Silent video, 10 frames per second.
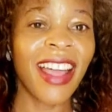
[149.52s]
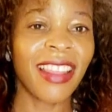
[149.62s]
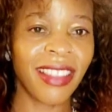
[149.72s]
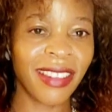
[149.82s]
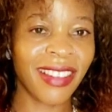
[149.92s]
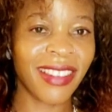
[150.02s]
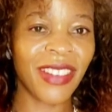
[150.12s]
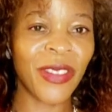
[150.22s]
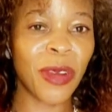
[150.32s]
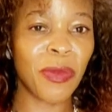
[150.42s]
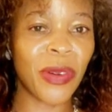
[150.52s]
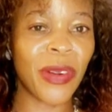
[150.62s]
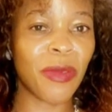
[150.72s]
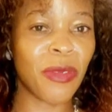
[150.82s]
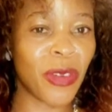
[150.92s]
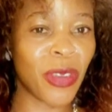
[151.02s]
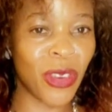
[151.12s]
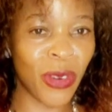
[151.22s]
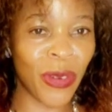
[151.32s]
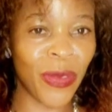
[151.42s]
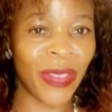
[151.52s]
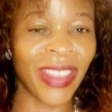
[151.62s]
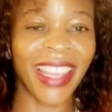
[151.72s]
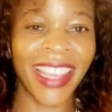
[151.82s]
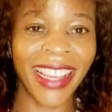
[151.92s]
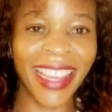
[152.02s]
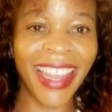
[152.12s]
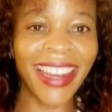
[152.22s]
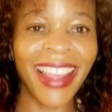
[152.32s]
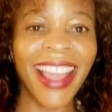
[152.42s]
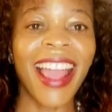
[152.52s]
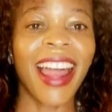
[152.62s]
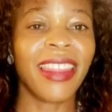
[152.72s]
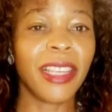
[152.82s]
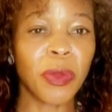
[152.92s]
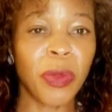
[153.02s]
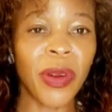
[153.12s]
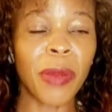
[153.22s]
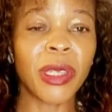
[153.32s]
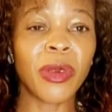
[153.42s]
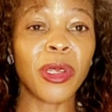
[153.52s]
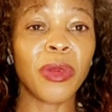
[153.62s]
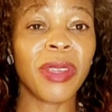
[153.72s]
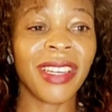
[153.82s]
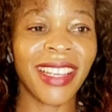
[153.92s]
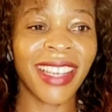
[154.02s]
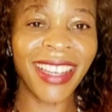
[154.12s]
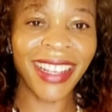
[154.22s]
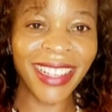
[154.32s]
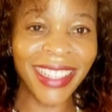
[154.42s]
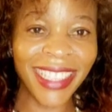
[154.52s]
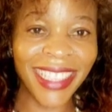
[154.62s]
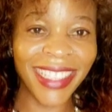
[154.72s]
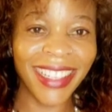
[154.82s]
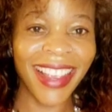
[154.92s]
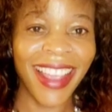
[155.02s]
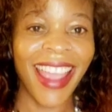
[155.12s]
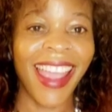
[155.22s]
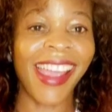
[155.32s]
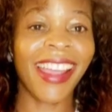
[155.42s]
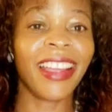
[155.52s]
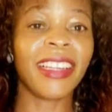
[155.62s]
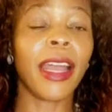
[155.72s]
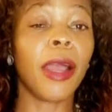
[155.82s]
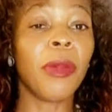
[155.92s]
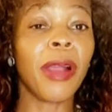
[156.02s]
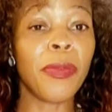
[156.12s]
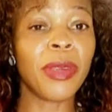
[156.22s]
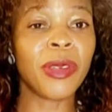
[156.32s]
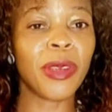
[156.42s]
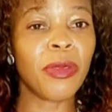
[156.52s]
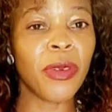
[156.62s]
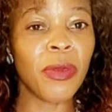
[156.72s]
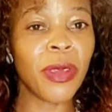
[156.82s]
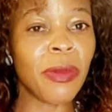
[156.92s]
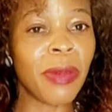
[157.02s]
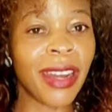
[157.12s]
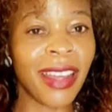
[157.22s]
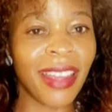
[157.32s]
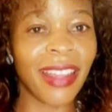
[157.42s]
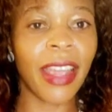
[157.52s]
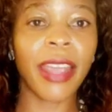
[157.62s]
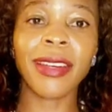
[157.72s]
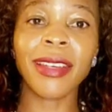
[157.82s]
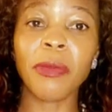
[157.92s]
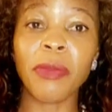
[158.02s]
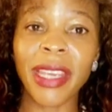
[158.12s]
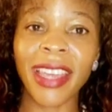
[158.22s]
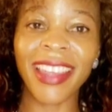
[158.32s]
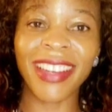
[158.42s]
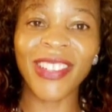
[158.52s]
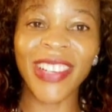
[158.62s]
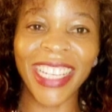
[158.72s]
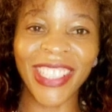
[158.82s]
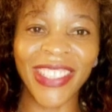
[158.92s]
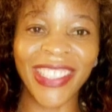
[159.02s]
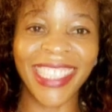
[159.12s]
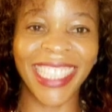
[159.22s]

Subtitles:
this is the right program for you. Again, this program is going to be in English, and I'm happy to inform you, Banange, I did BA Education